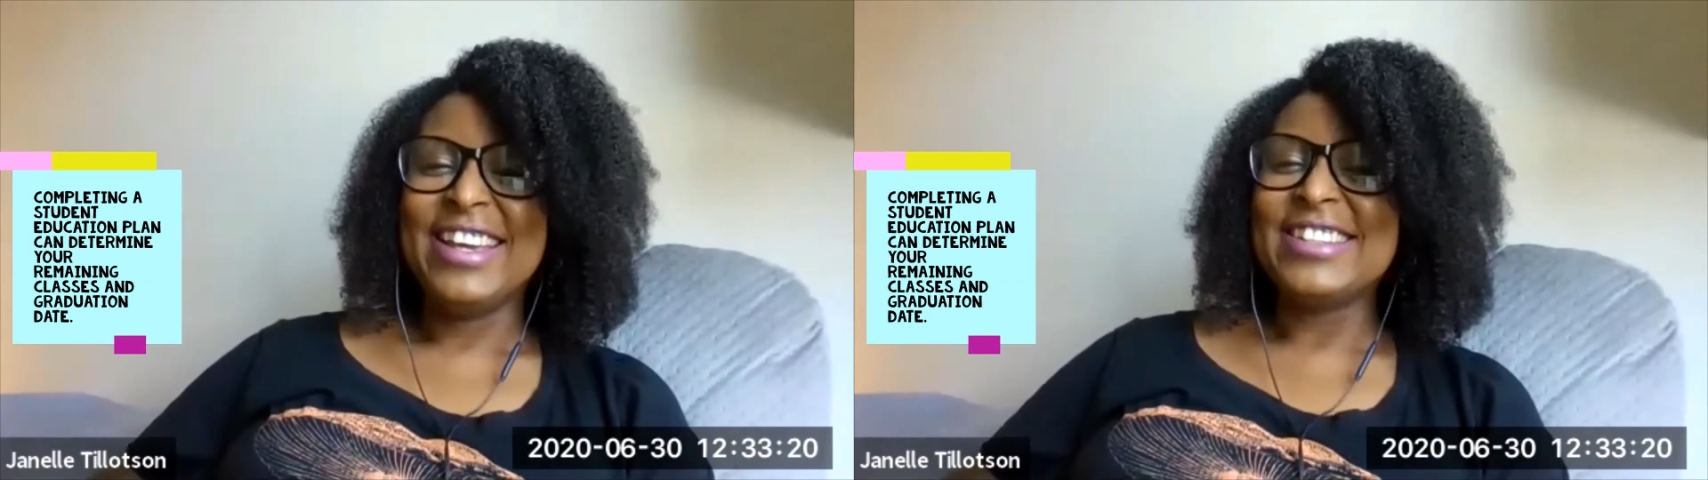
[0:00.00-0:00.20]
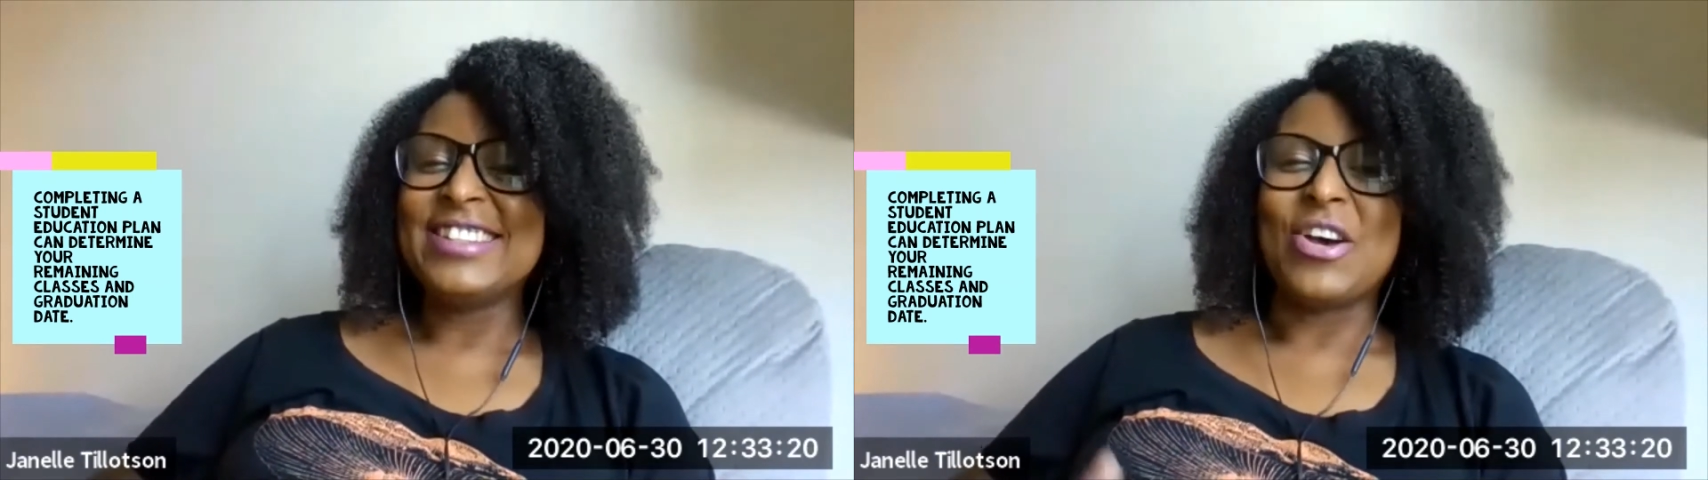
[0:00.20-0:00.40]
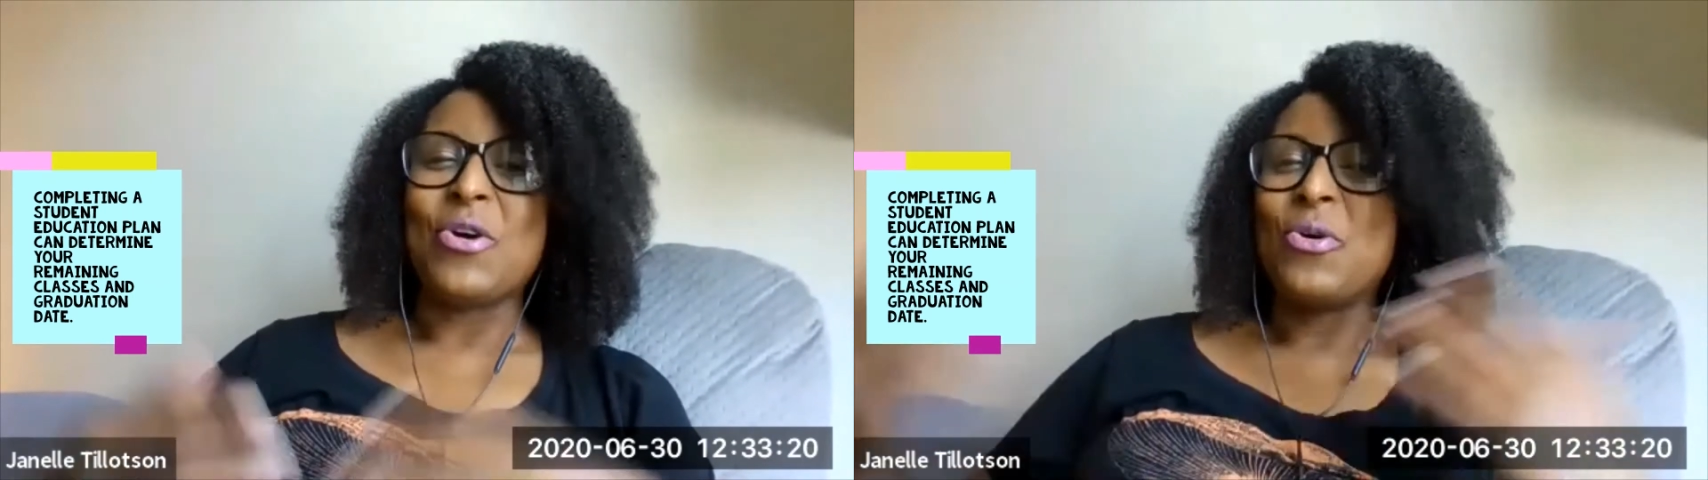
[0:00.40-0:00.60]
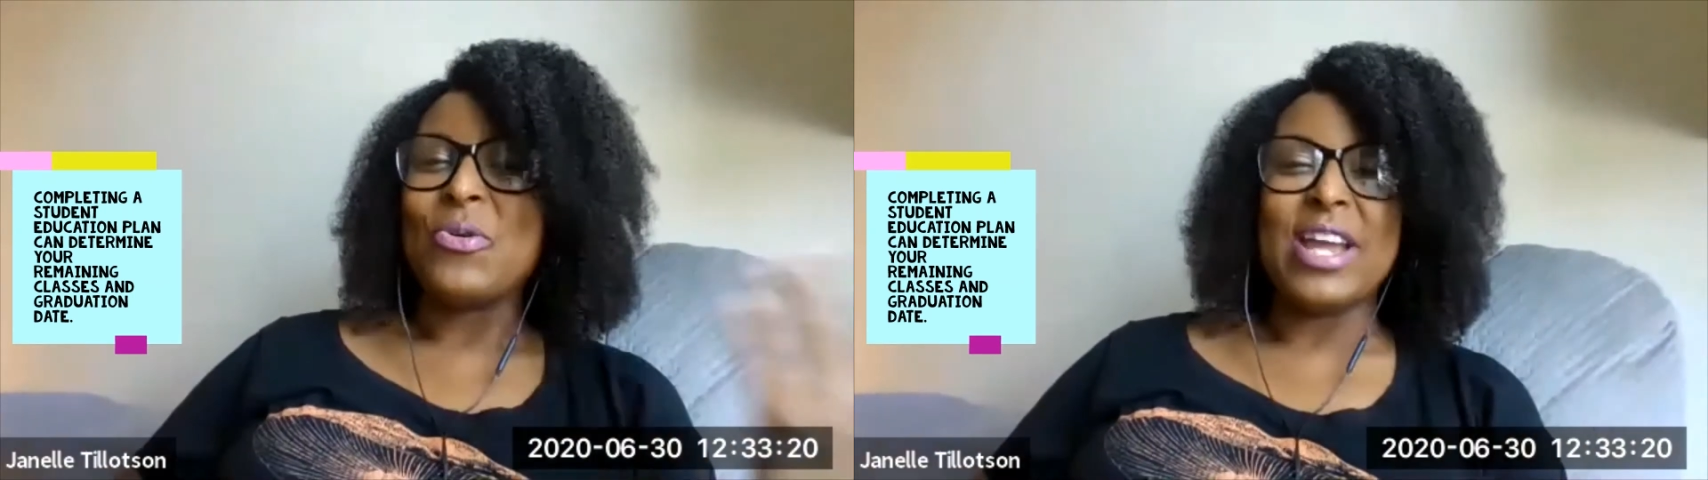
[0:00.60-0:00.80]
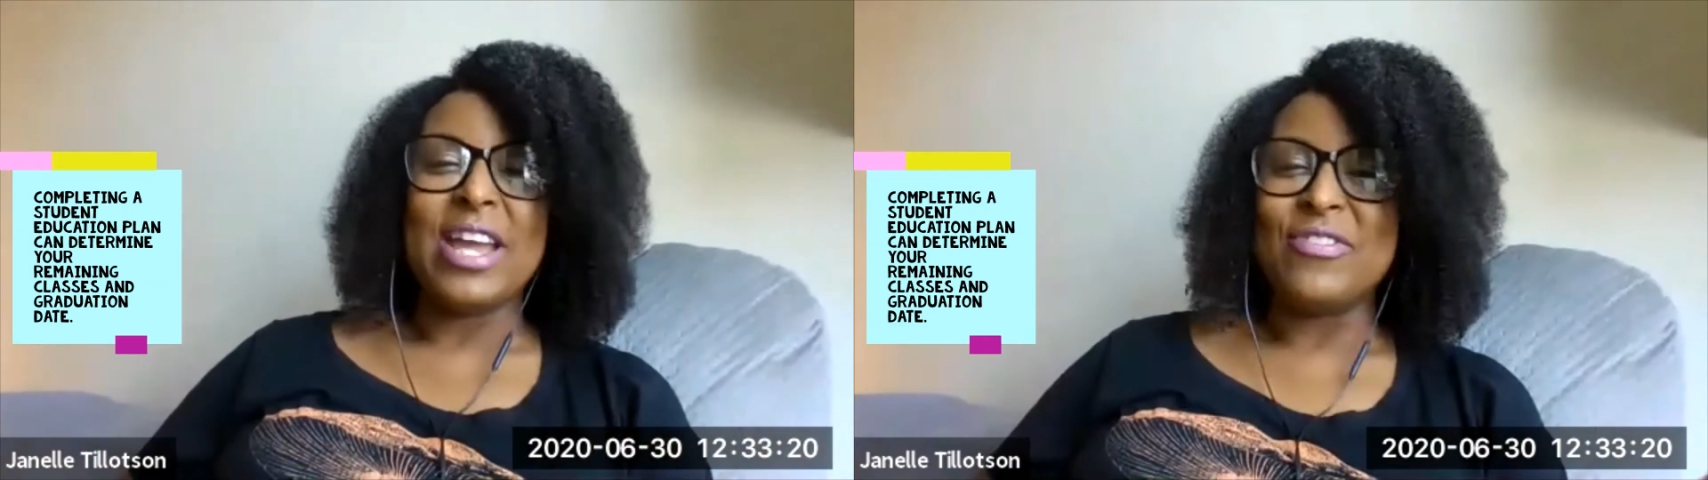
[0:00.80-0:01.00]

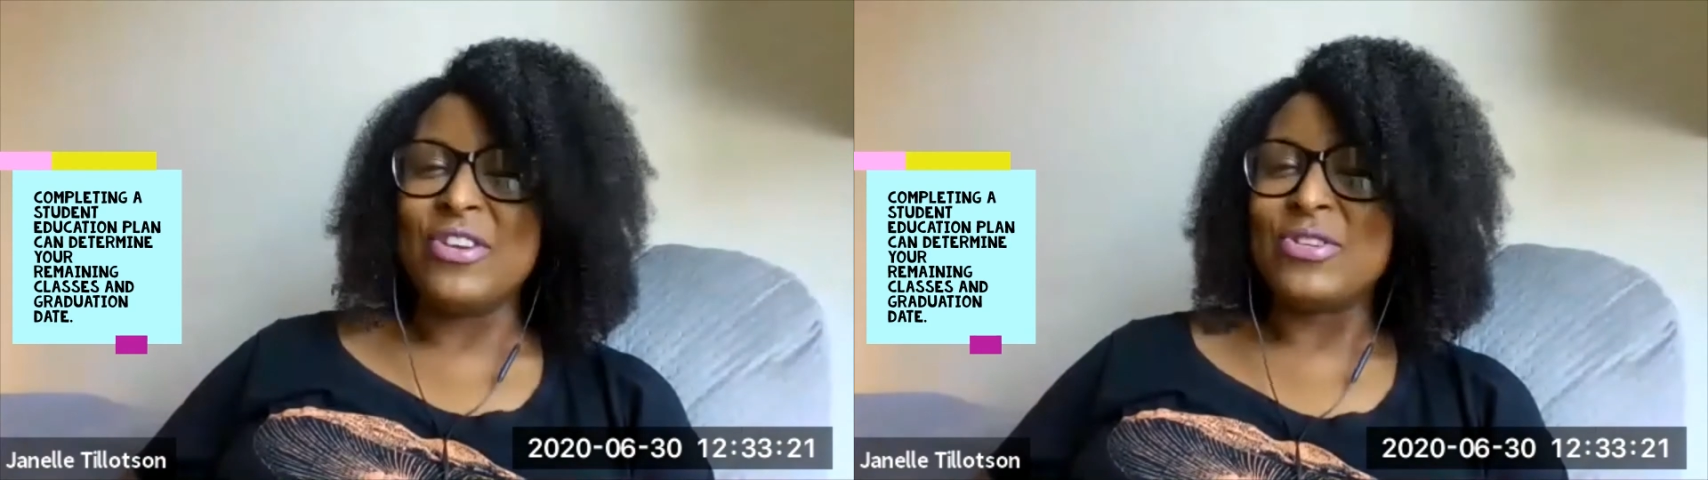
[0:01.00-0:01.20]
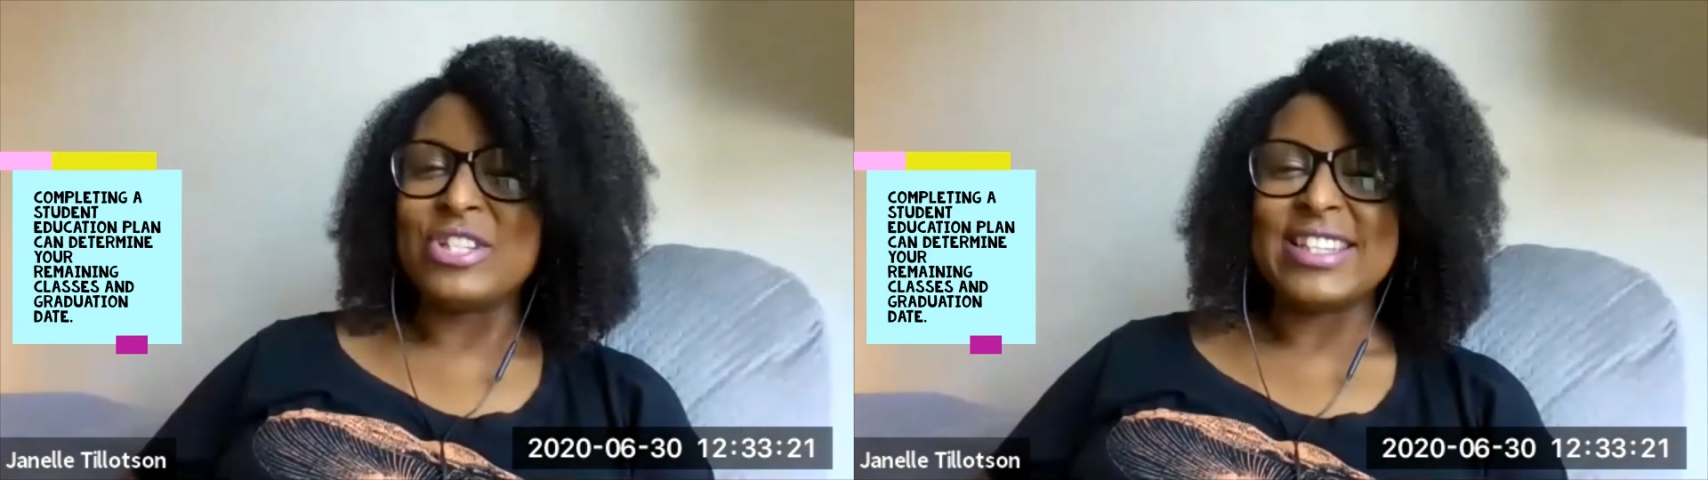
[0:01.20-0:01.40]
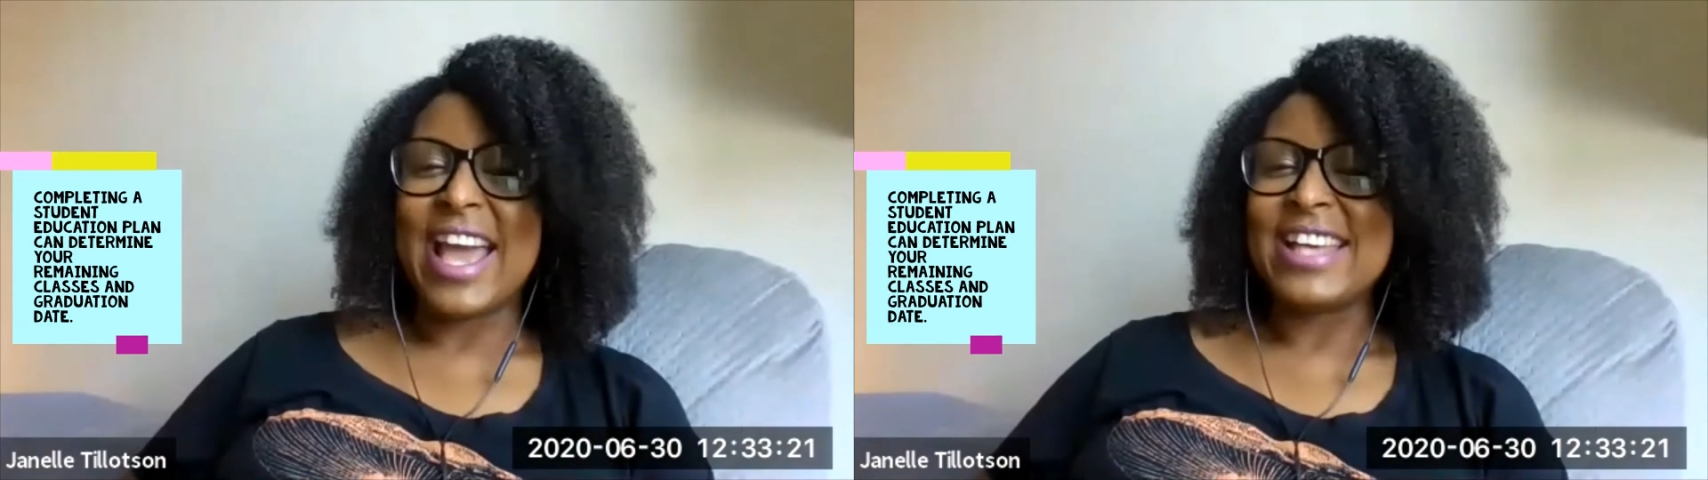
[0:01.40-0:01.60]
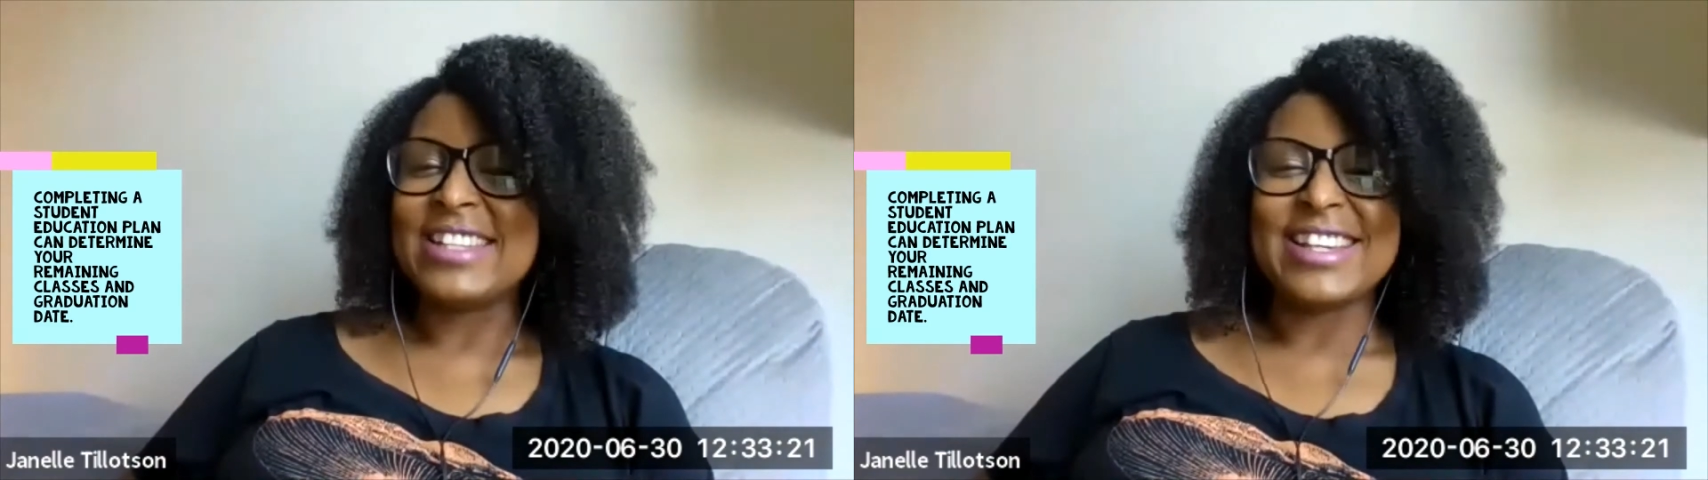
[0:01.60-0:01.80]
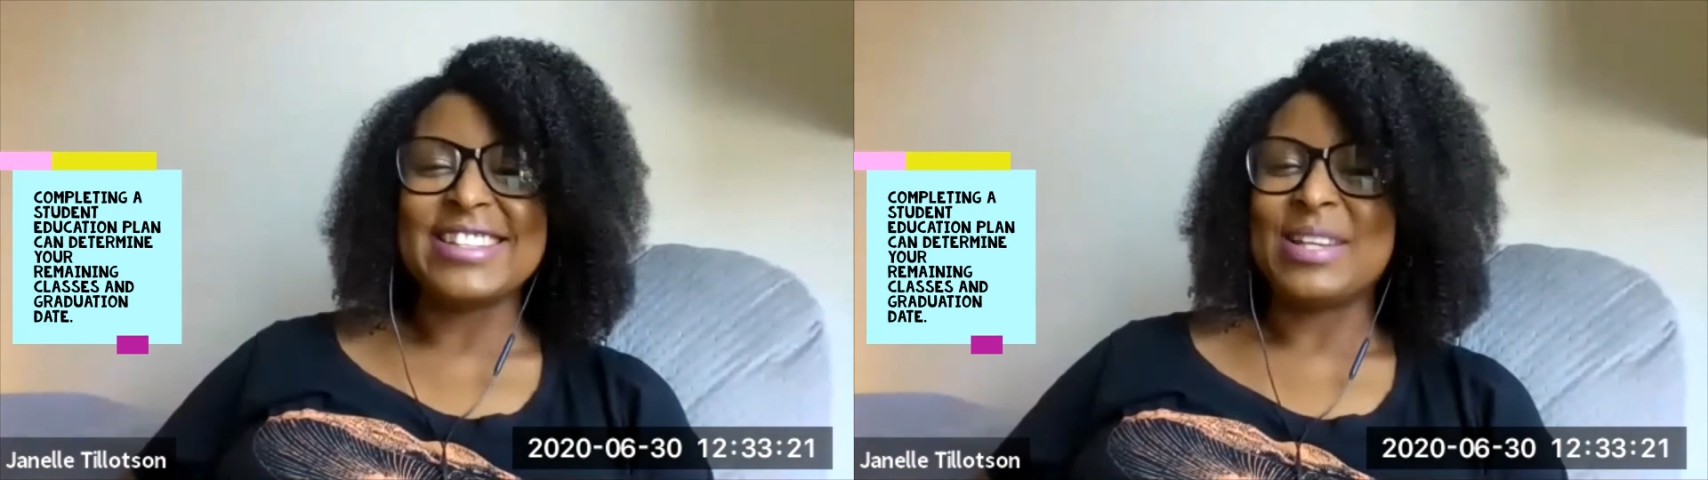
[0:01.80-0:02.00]
So if you just ask us